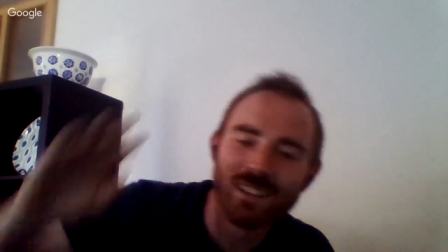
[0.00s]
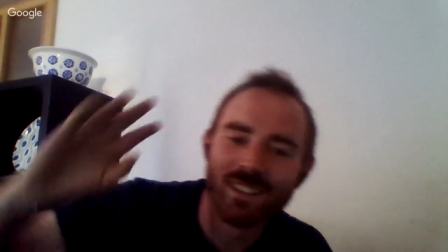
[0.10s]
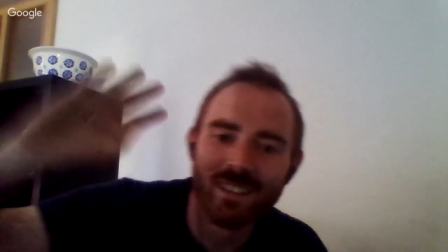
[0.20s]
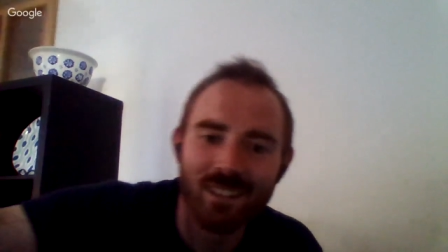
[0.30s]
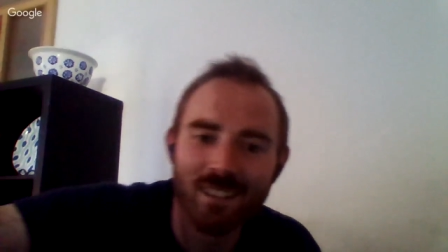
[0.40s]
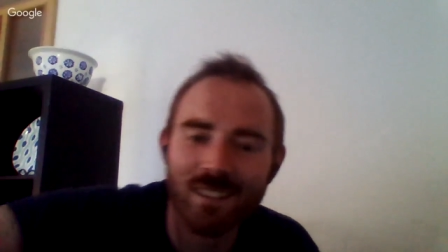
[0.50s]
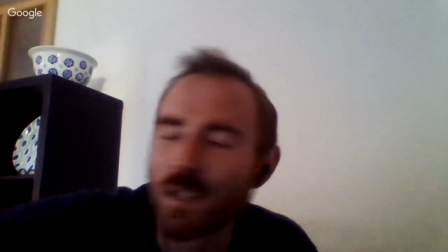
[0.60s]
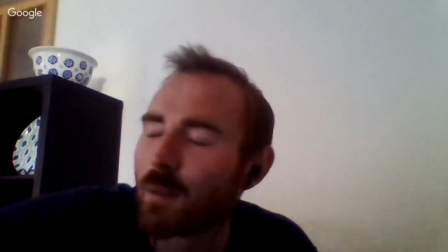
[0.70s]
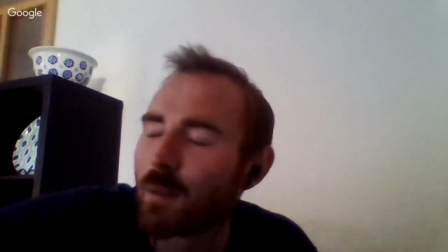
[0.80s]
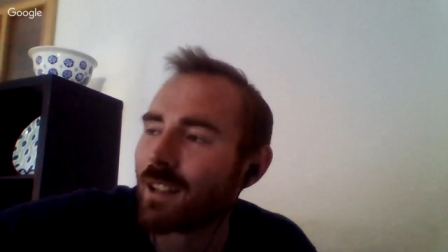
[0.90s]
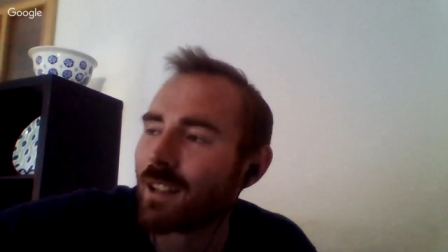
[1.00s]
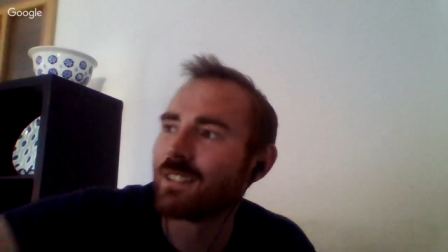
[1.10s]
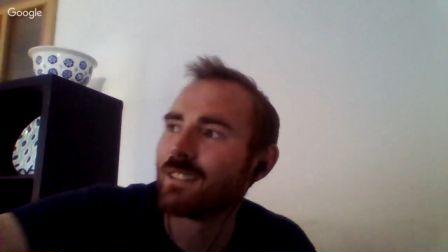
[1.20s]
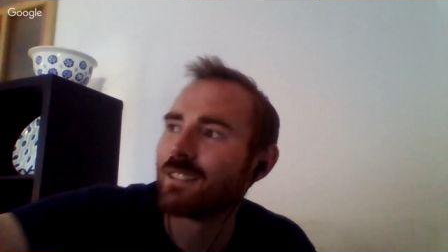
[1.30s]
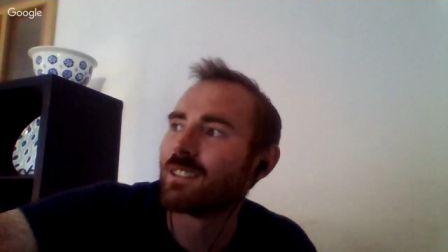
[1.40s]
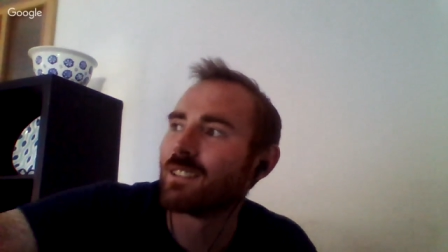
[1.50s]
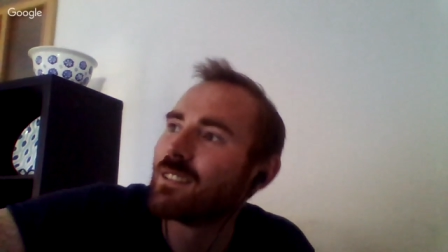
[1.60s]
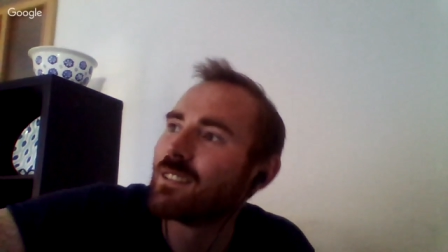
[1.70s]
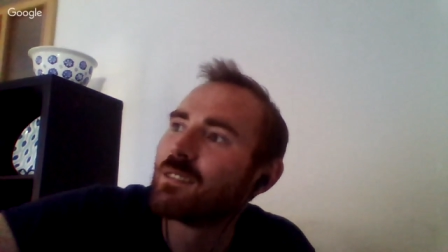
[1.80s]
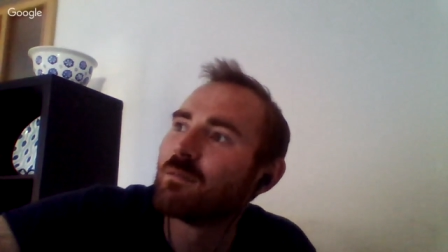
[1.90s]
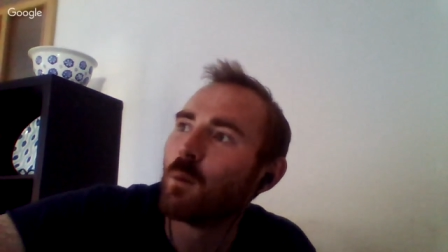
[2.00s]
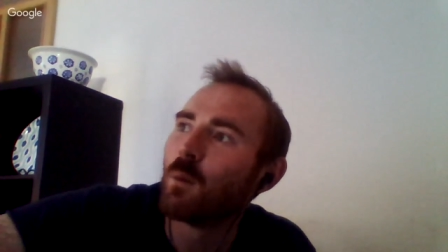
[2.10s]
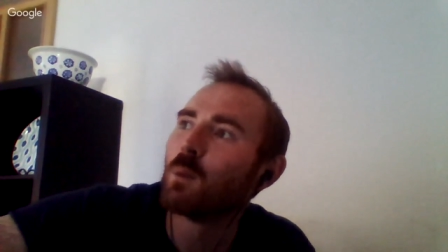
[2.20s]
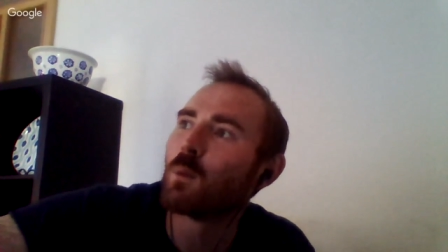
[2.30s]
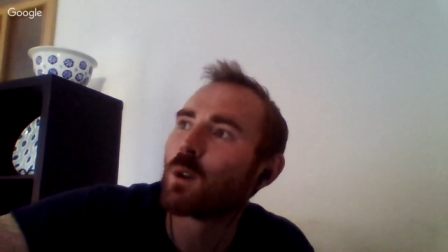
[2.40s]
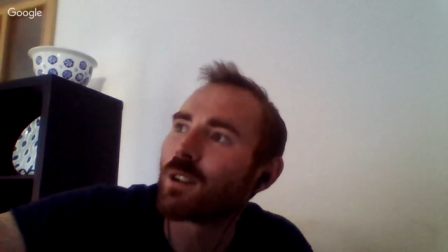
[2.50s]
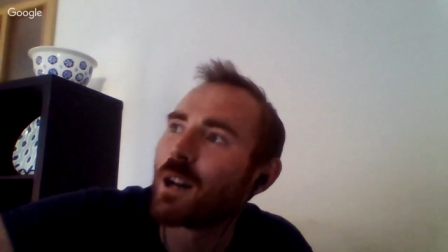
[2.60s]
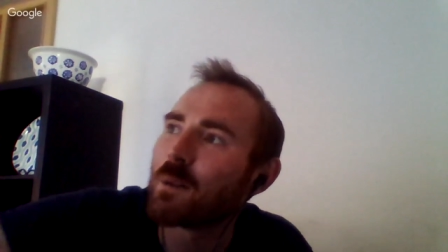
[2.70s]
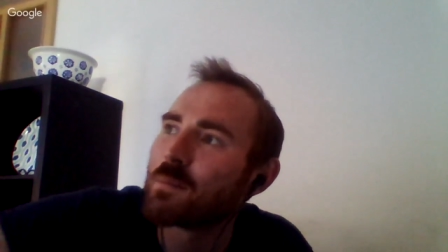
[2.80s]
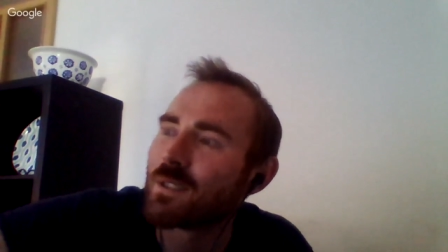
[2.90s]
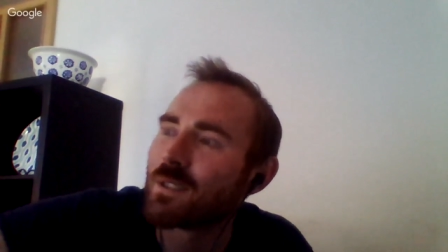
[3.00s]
kick penalties and win World Cups and stuff.